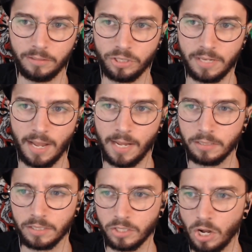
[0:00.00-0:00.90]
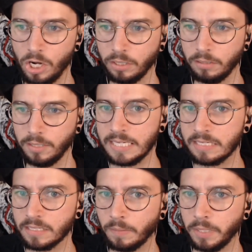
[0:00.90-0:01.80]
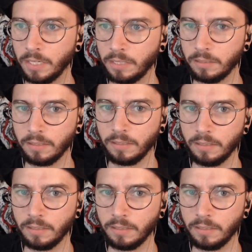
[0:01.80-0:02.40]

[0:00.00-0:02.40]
just had a song in something,